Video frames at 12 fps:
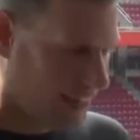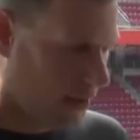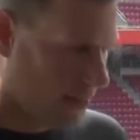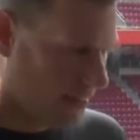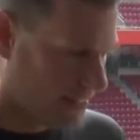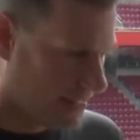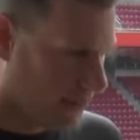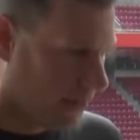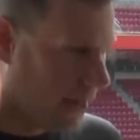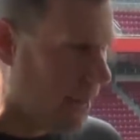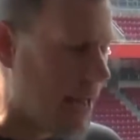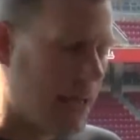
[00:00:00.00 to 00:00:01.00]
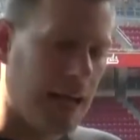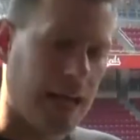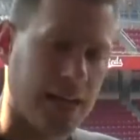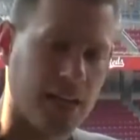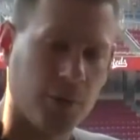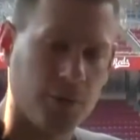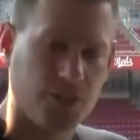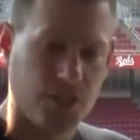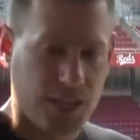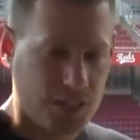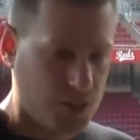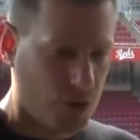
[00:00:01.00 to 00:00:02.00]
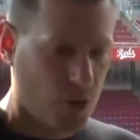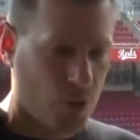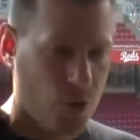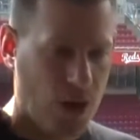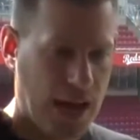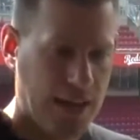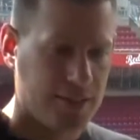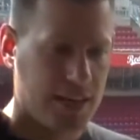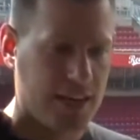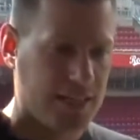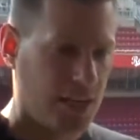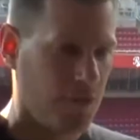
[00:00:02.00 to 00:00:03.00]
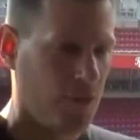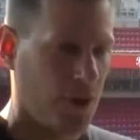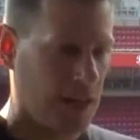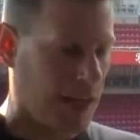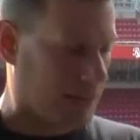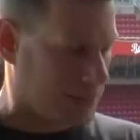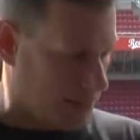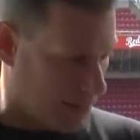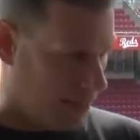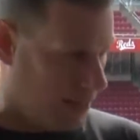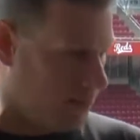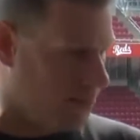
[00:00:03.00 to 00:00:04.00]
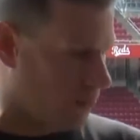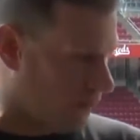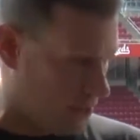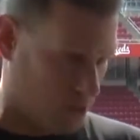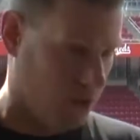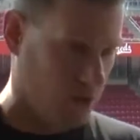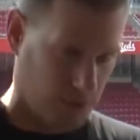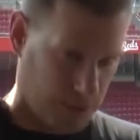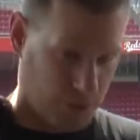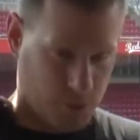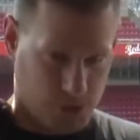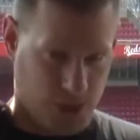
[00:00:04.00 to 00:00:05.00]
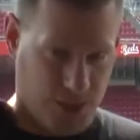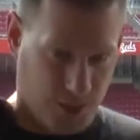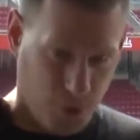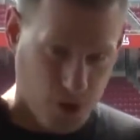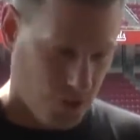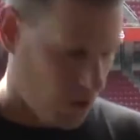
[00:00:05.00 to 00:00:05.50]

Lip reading: complex network, and he always says, as an IT professional, and which I think most of